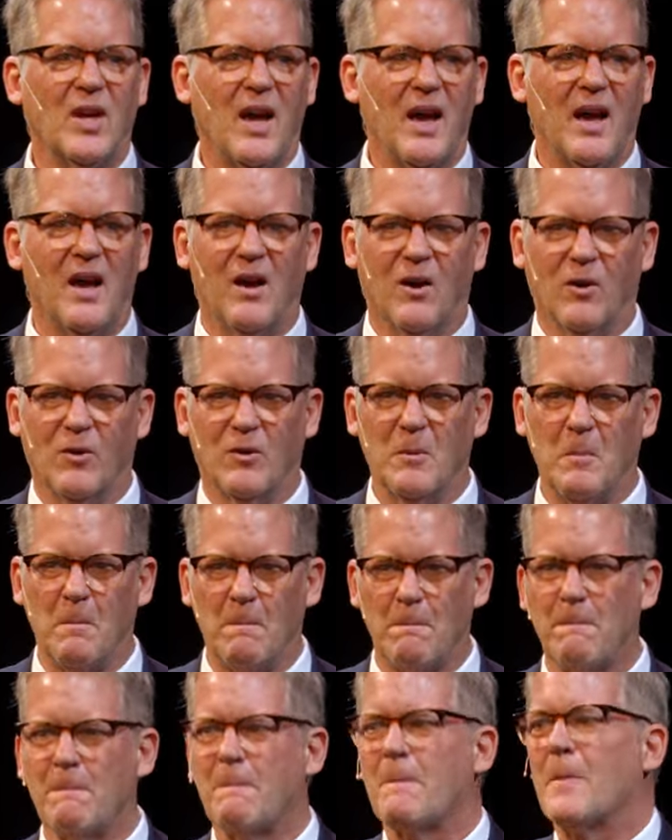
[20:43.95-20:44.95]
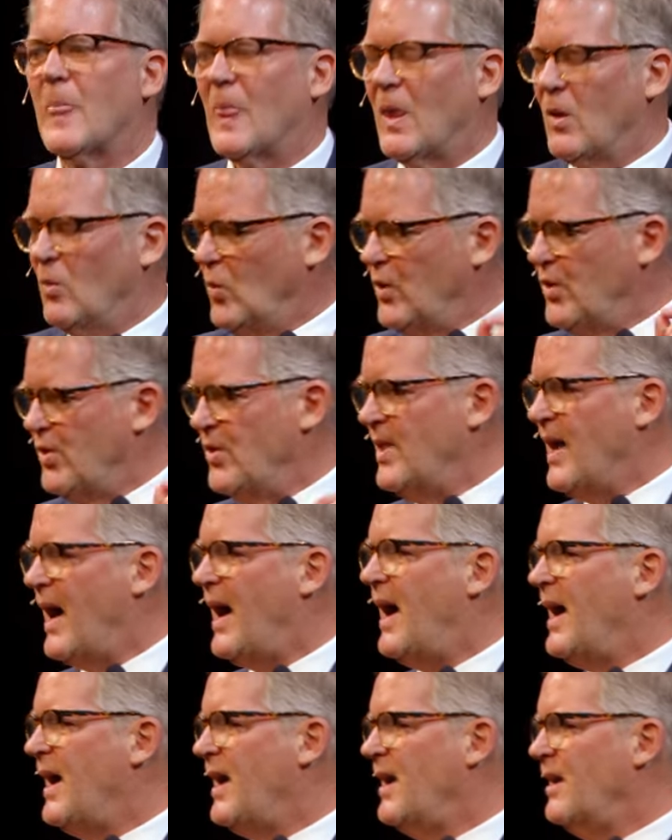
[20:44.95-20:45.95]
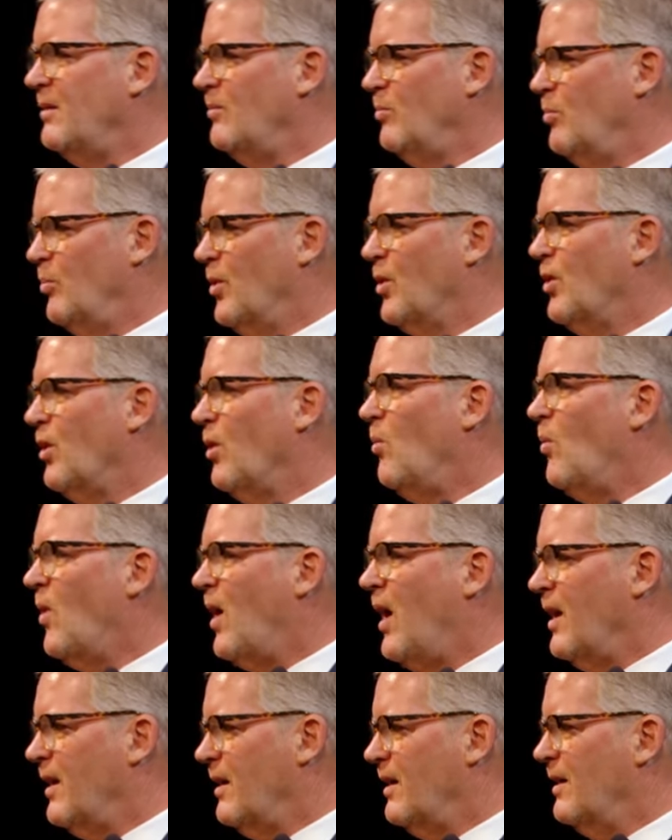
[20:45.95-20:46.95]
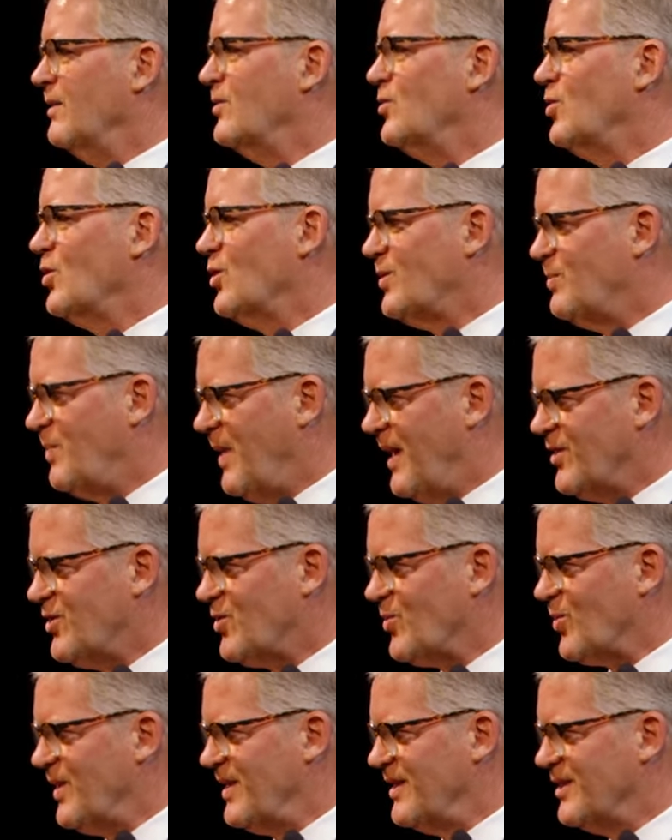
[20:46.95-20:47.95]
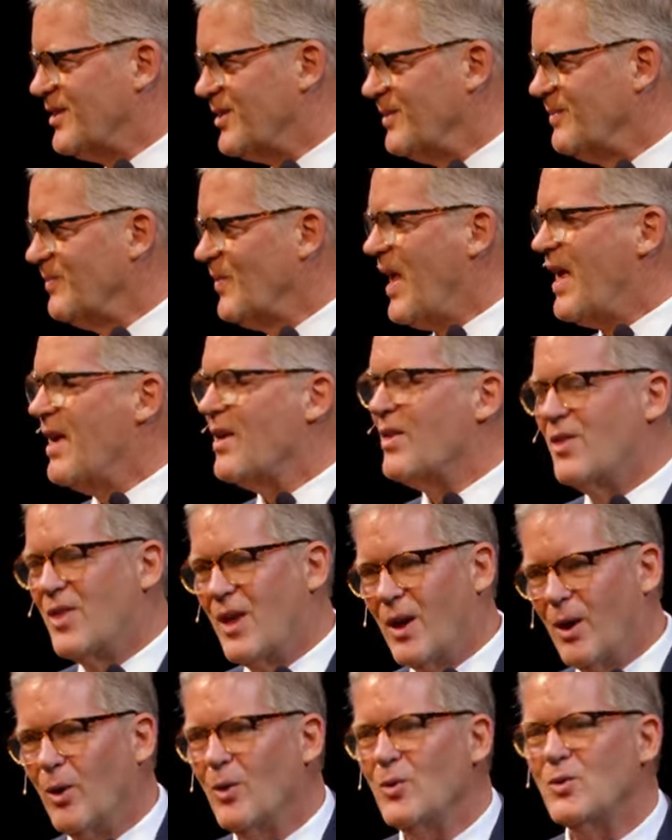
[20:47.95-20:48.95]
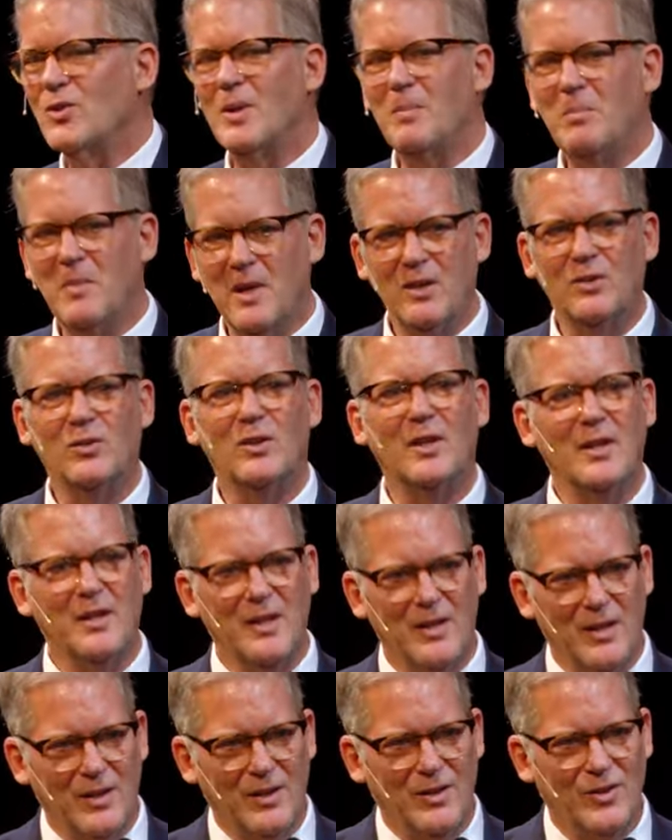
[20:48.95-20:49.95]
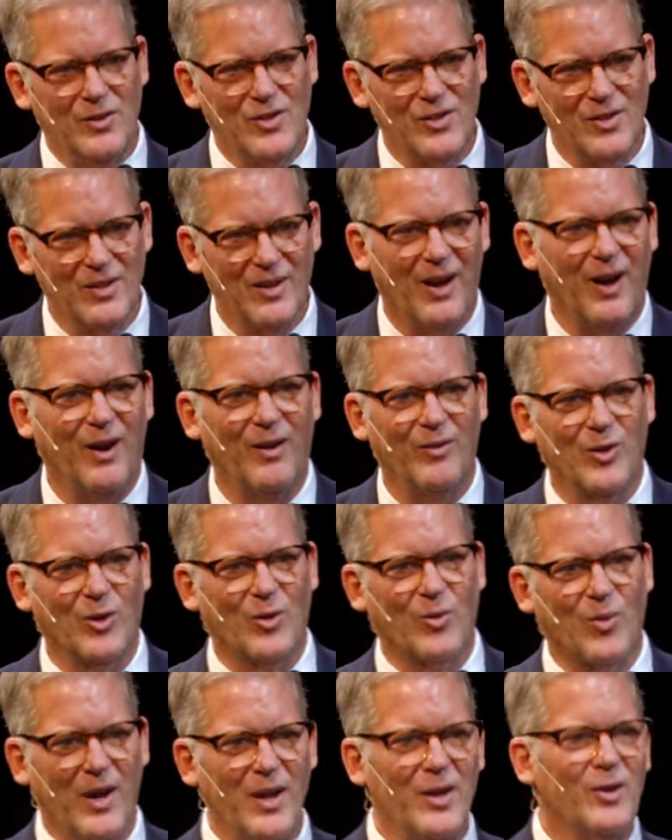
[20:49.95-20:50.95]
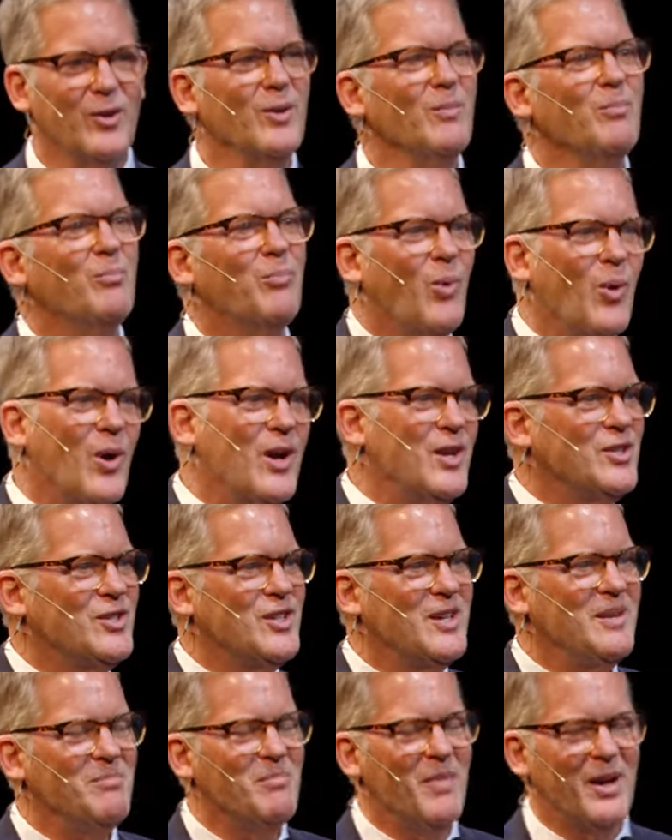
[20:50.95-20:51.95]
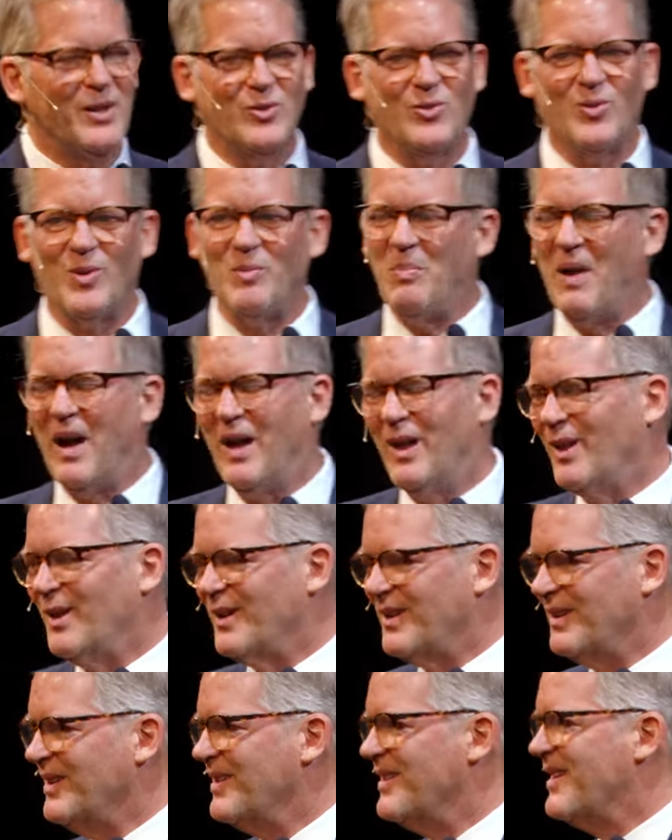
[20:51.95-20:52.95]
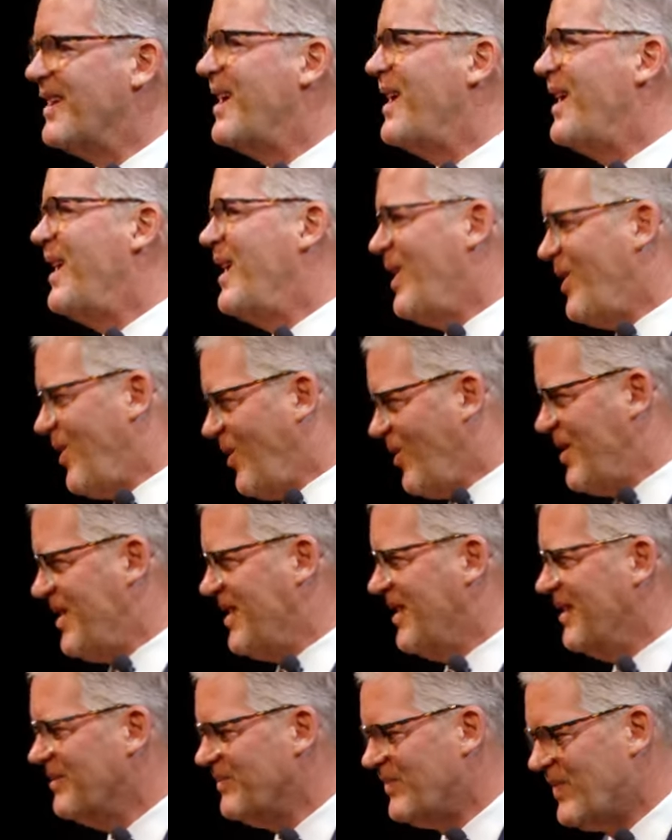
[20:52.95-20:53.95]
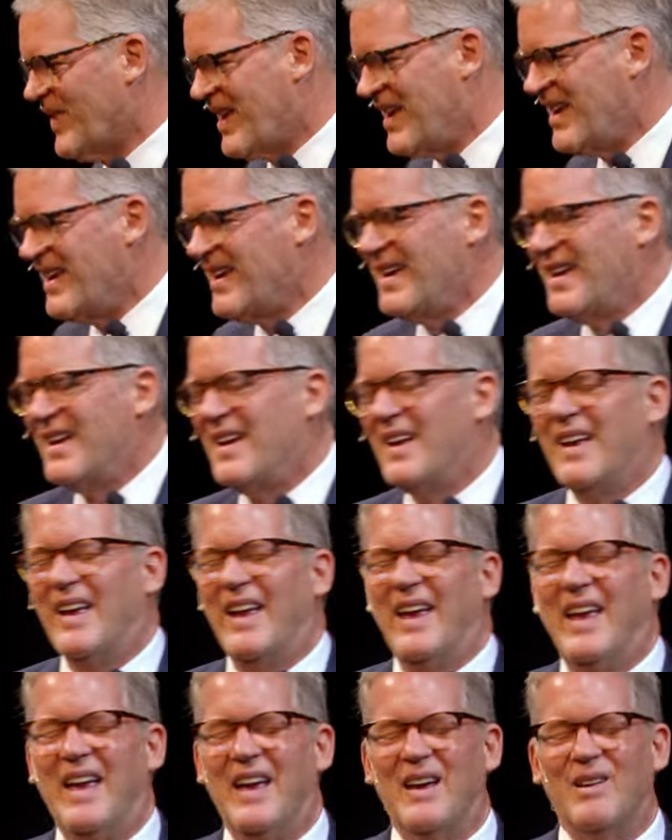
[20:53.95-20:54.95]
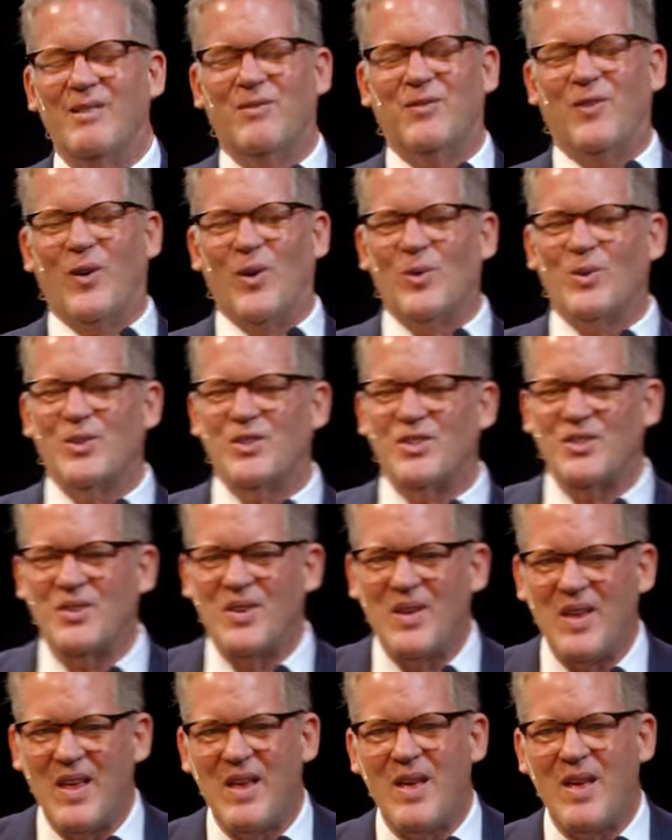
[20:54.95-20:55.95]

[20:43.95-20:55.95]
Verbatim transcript: town with nine marijuana dispensaries there to meet the needs of the greater Boise metropolitan area. And folks,